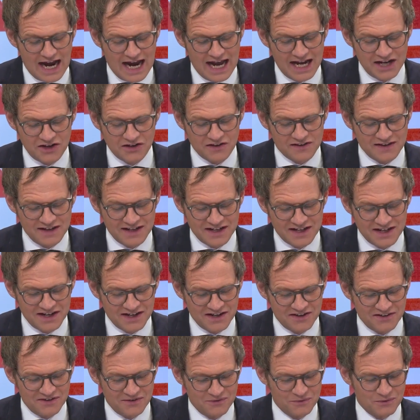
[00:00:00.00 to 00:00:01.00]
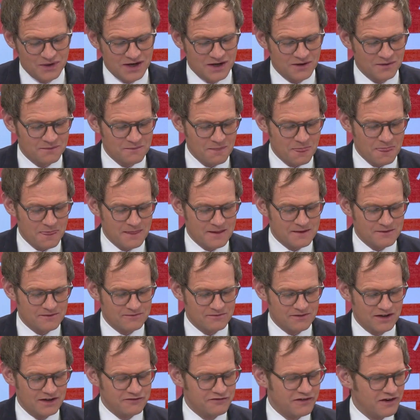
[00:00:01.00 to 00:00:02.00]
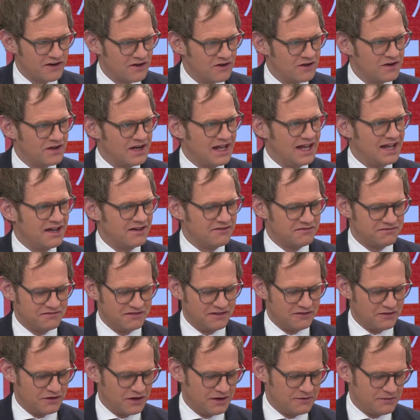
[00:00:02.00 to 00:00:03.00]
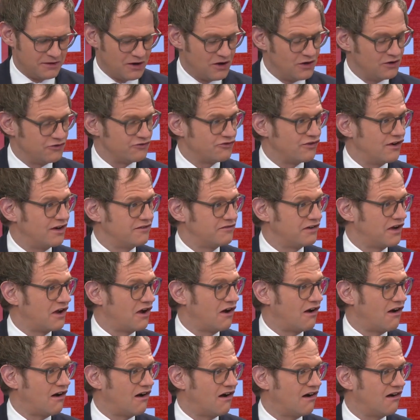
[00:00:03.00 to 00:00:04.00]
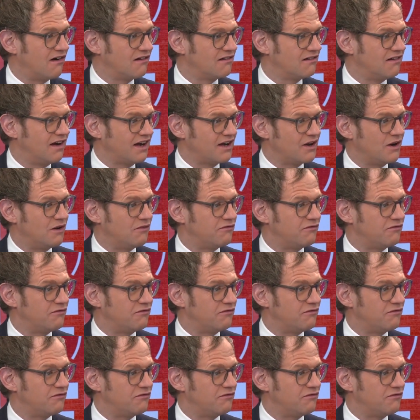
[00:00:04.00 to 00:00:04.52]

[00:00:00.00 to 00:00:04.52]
And you're thinking, well, if I can't have, if I can't drive a car, yeah.